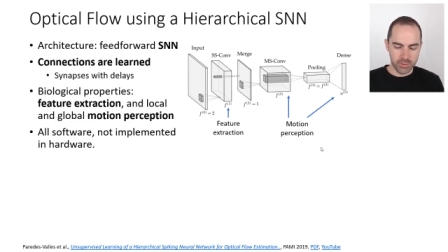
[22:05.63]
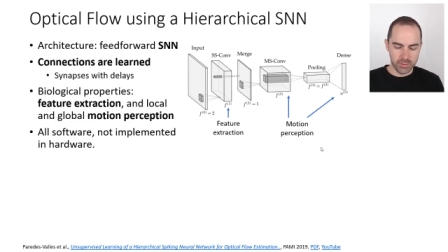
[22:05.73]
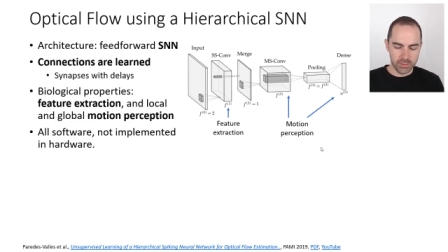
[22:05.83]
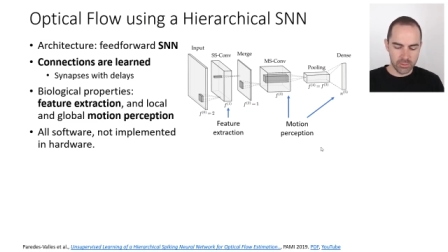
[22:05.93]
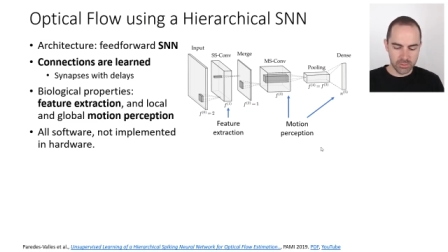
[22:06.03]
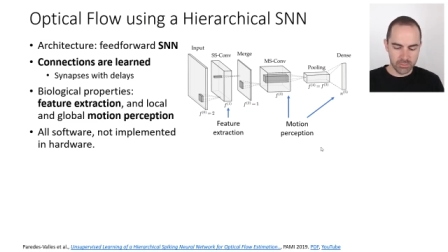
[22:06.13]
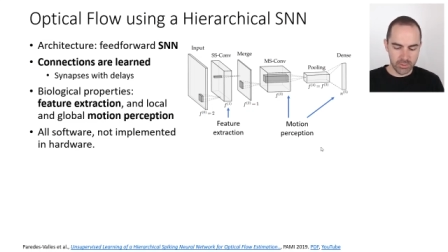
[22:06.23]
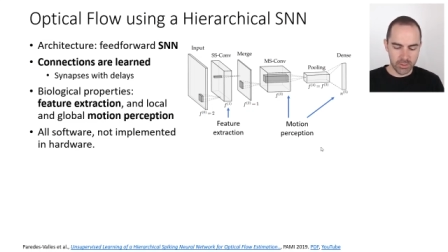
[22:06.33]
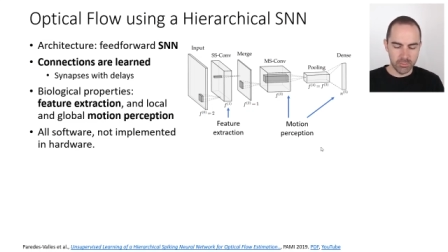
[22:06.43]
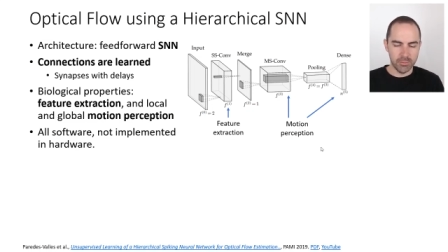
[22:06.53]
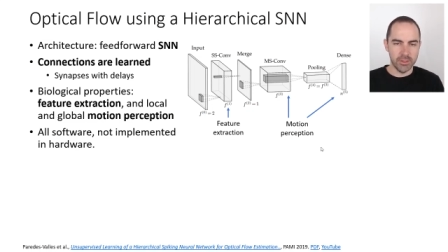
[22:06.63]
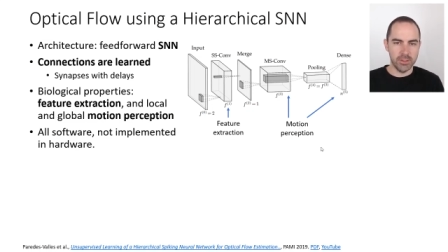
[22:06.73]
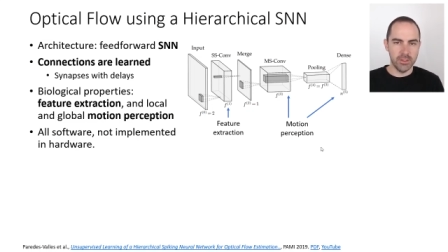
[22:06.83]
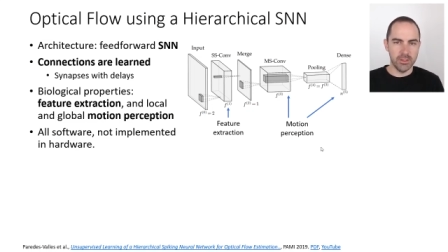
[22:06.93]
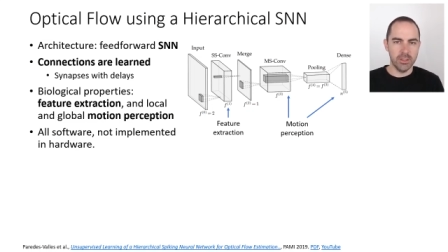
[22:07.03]
It's not really
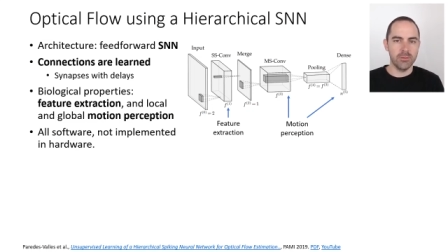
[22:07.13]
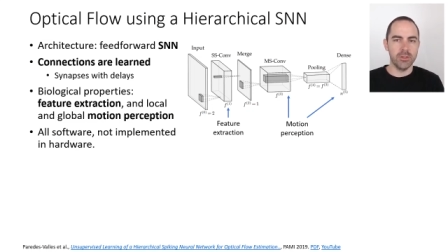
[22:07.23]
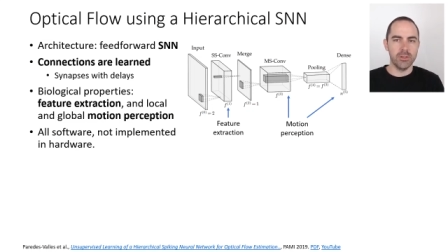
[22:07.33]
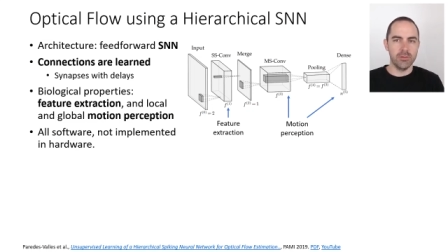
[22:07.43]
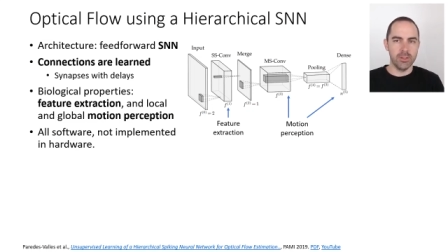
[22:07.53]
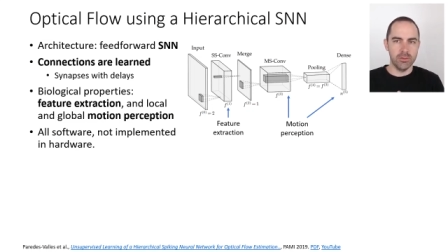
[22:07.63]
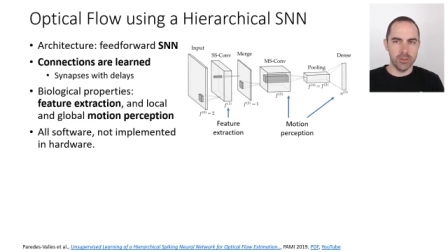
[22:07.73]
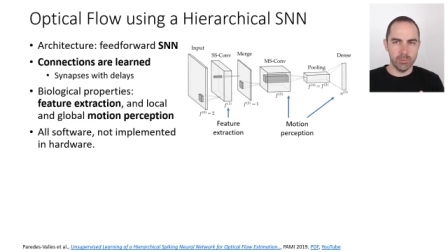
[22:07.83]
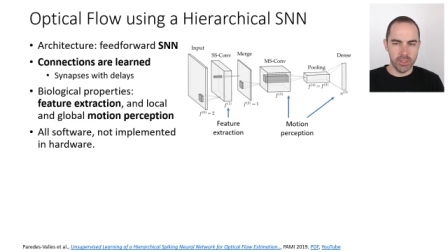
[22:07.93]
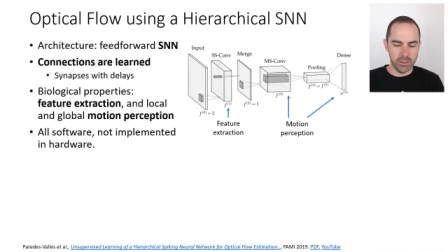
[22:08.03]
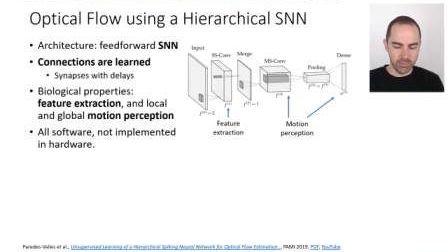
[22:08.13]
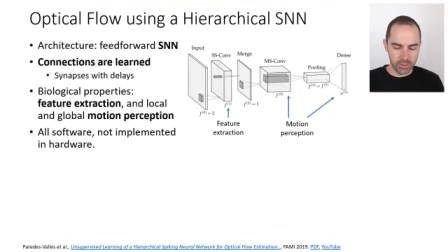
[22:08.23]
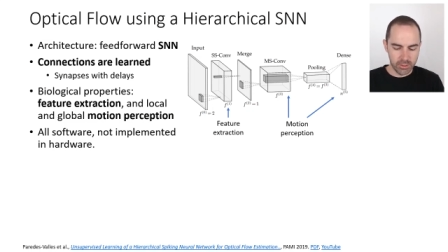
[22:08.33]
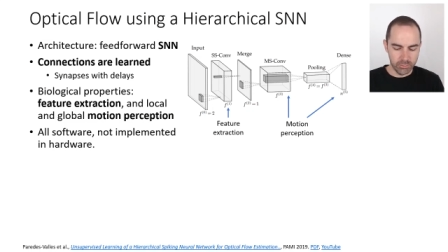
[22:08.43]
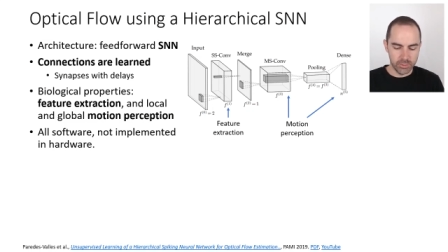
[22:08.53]
implemented in hardware, even though spike
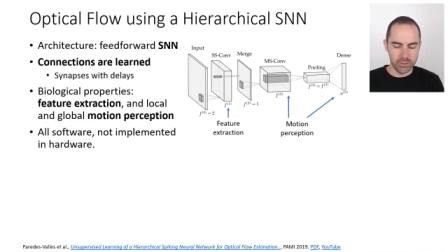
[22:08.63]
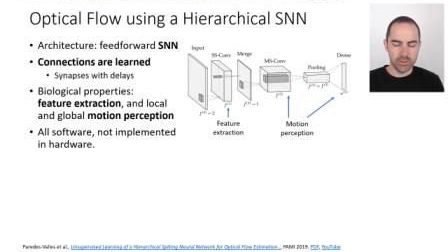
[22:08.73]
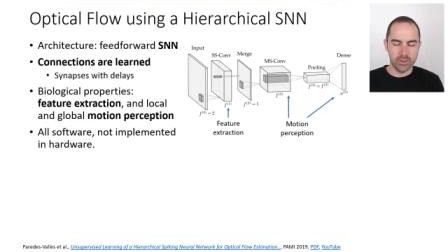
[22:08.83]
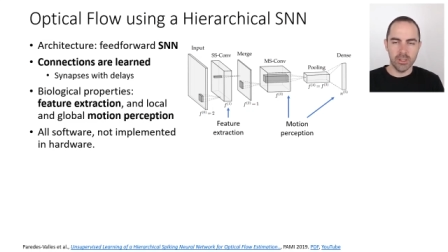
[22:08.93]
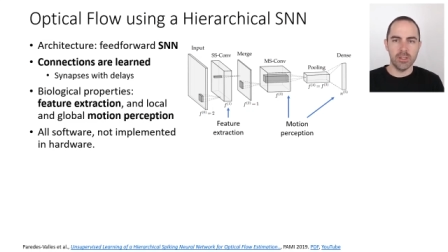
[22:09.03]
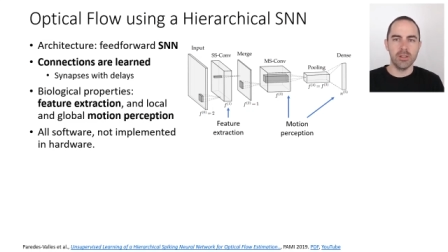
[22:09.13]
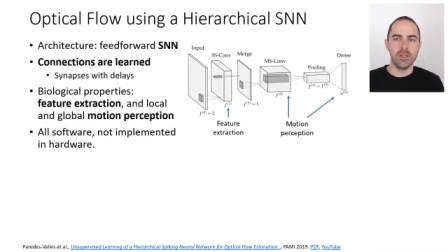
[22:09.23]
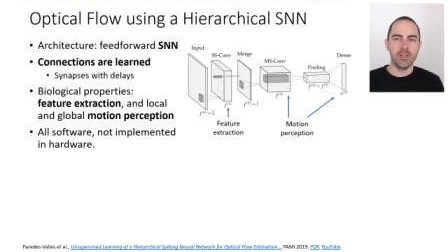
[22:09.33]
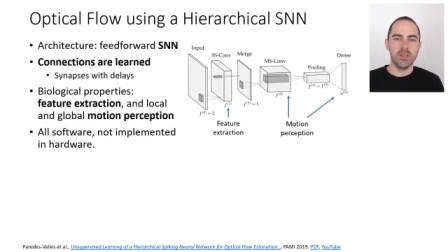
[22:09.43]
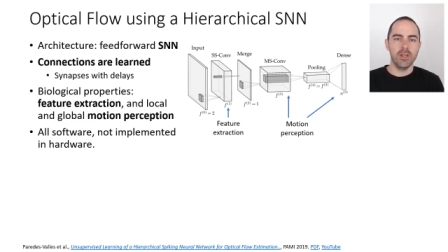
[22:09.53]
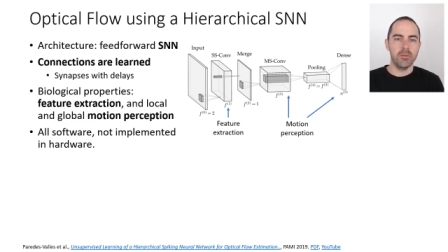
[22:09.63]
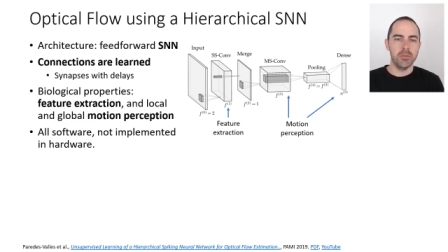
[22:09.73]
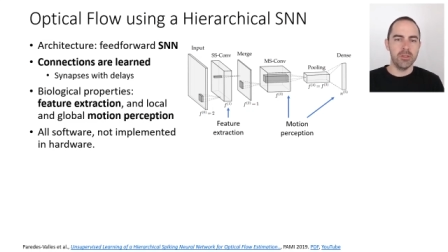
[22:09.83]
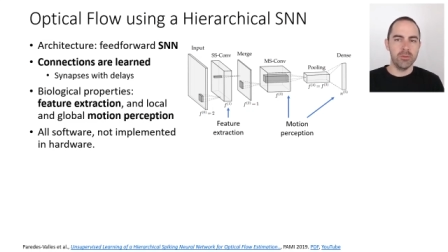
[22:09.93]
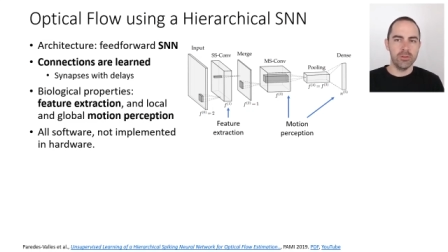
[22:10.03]
neural networks are
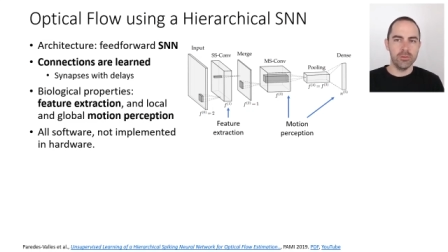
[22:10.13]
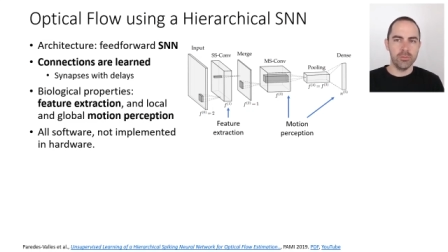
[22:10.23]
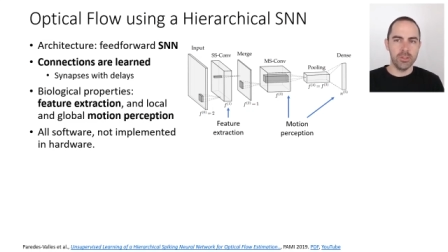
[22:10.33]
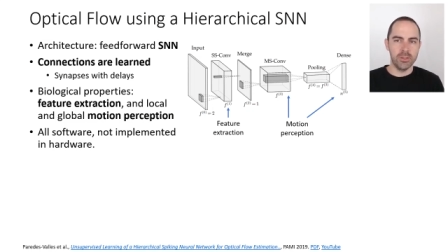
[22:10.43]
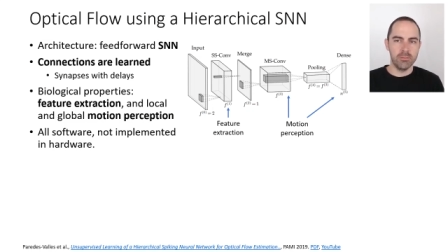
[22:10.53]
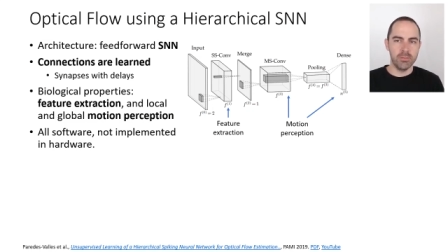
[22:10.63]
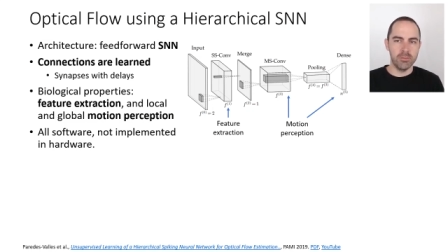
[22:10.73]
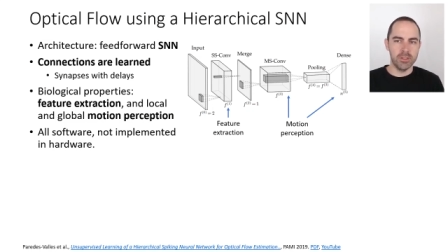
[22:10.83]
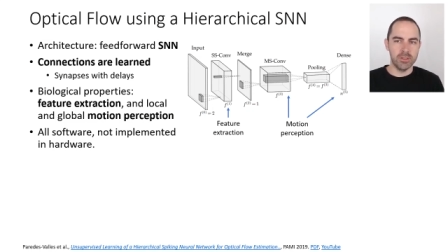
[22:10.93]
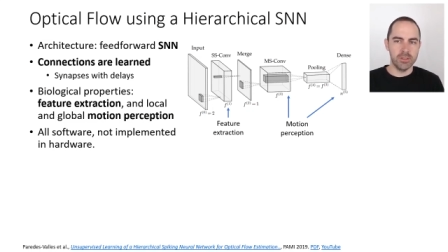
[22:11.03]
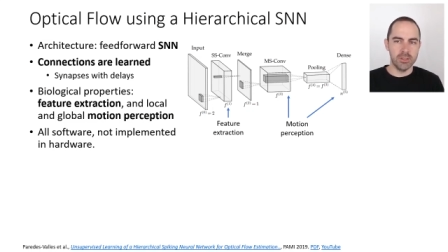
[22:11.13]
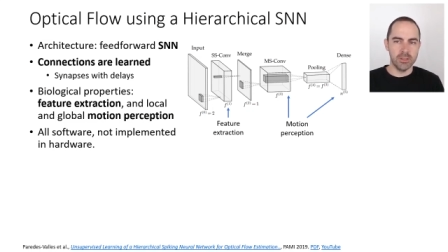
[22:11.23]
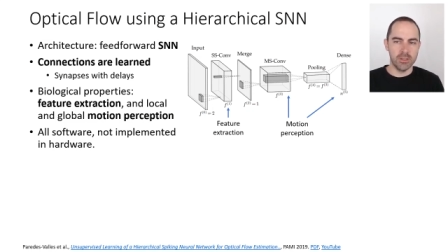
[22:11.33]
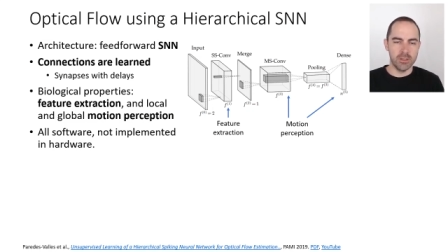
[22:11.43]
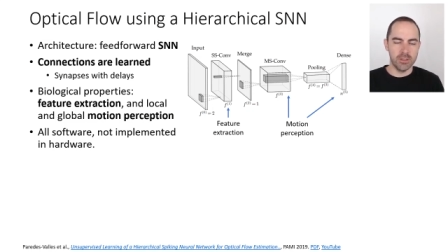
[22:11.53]
amenable to be implemented in
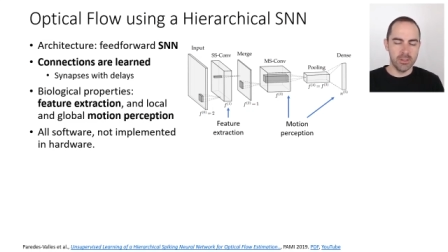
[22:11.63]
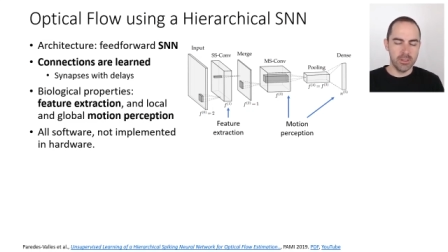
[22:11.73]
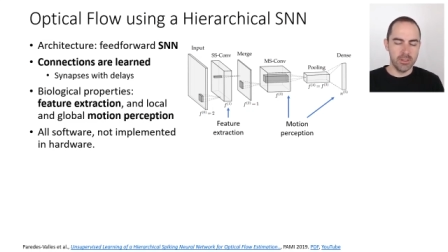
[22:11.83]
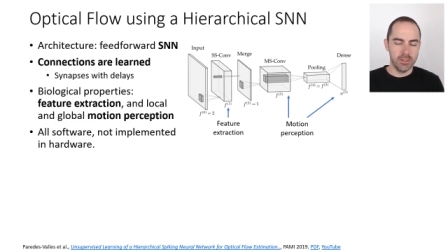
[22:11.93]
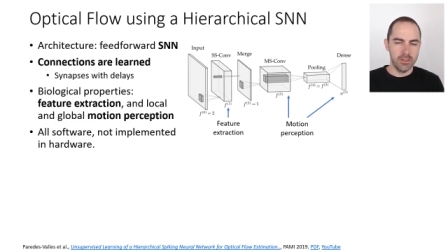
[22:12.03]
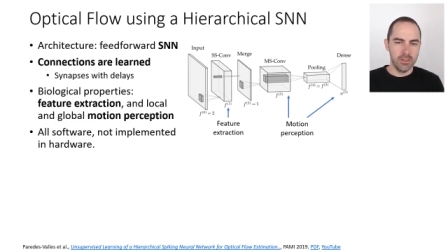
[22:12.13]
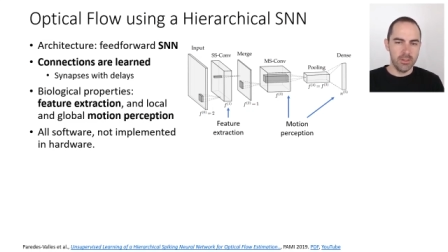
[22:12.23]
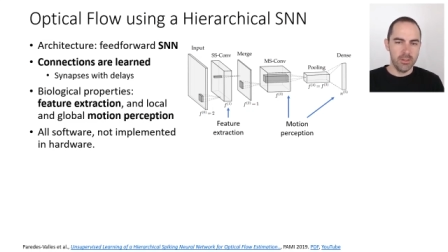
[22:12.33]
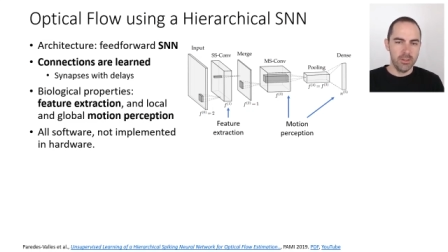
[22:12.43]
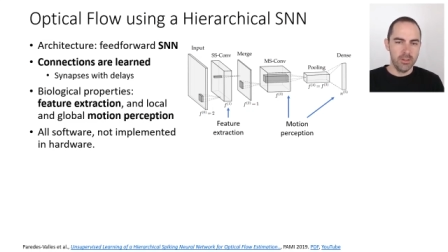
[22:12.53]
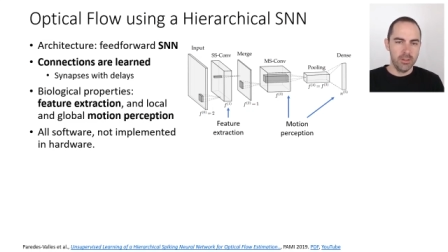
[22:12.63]
uh,